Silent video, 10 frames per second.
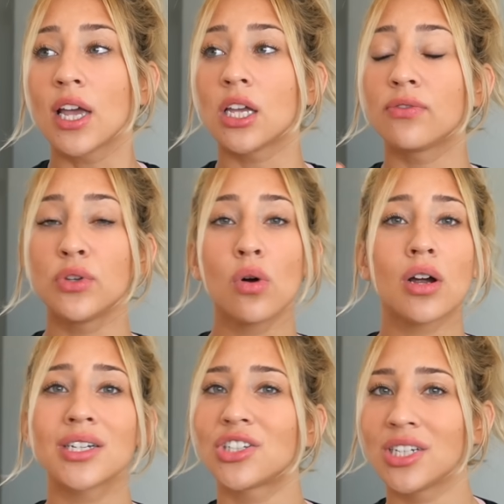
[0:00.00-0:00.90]
if you
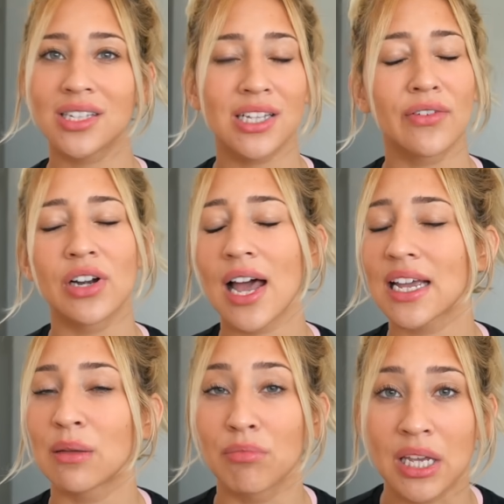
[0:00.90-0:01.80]
are a cheese lover
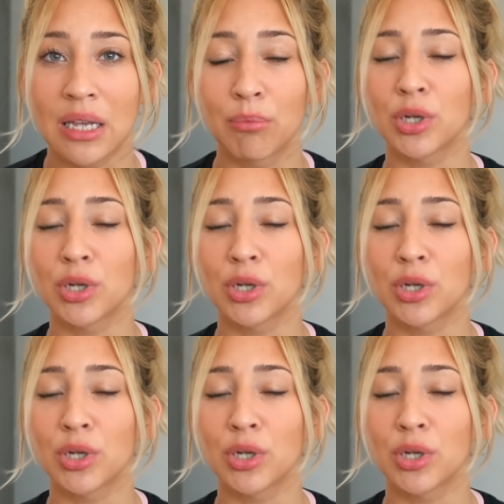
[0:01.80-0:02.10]
like me,